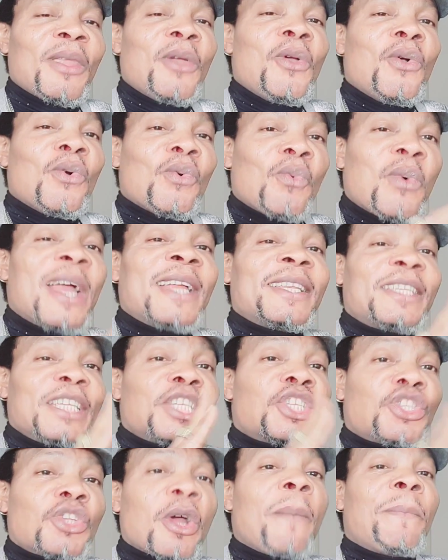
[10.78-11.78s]
when
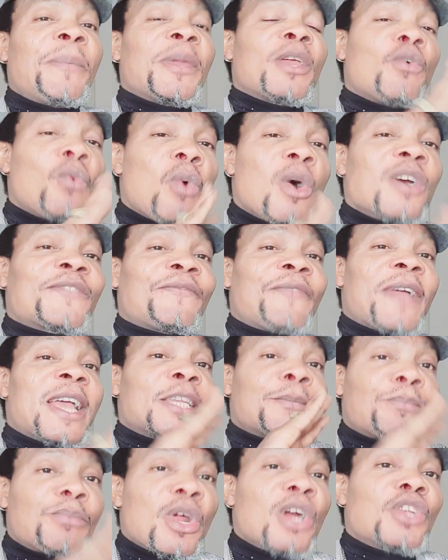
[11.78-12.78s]
this topic was
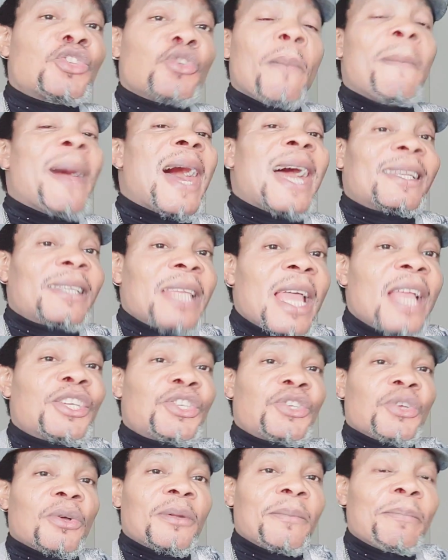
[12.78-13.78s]
first brought to my
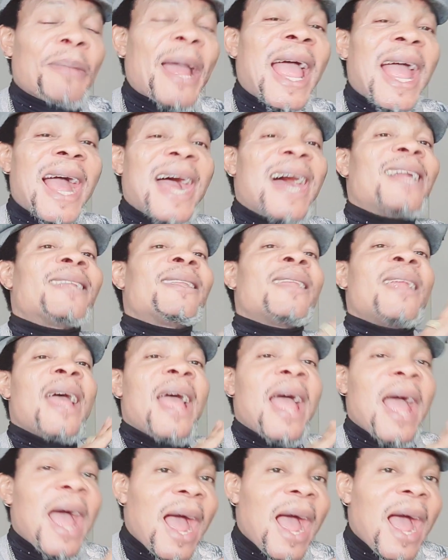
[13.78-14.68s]
attention by an